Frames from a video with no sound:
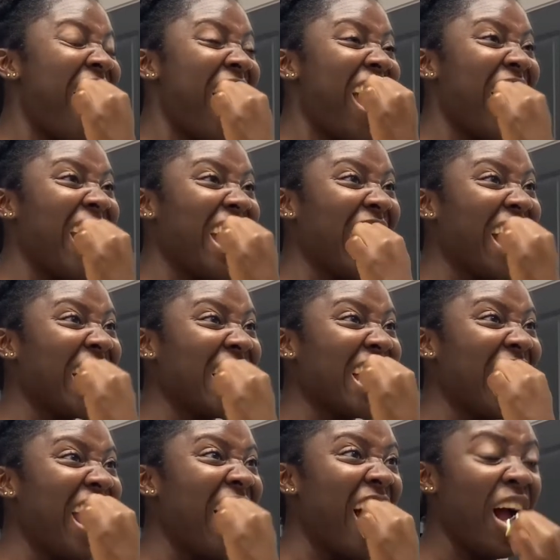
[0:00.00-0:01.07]
And they can
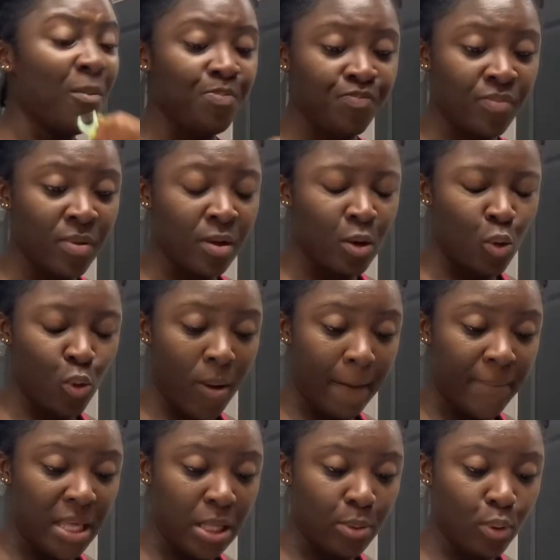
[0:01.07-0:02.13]
tell when
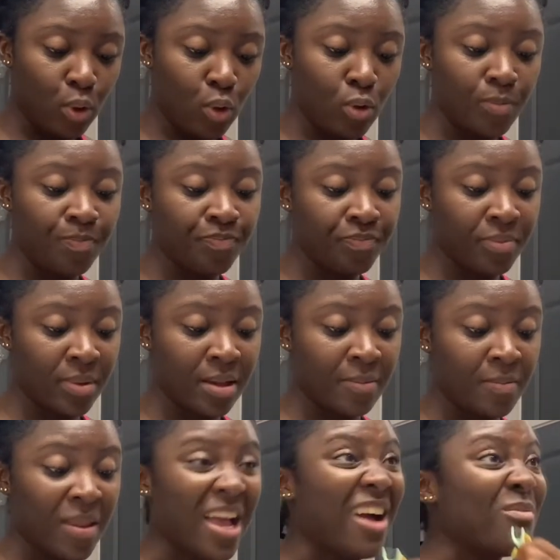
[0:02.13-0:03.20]
people
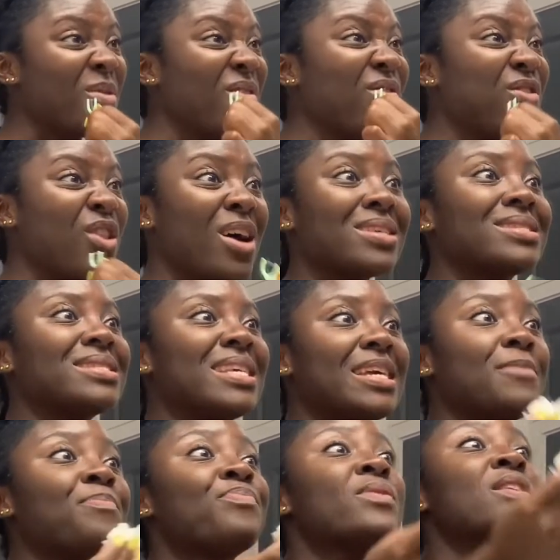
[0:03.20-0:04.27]
have been
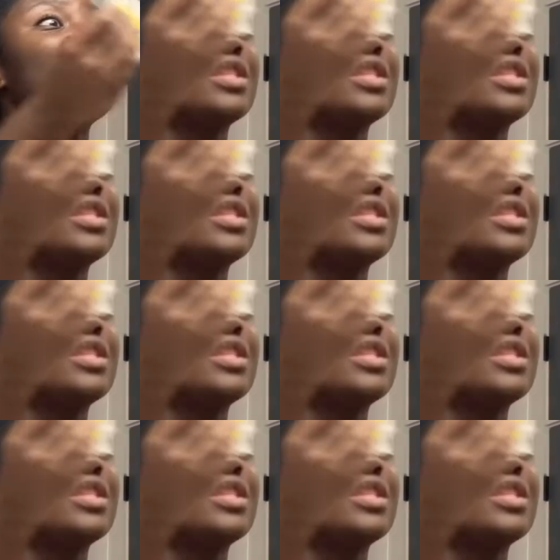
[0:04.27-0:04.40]
flossing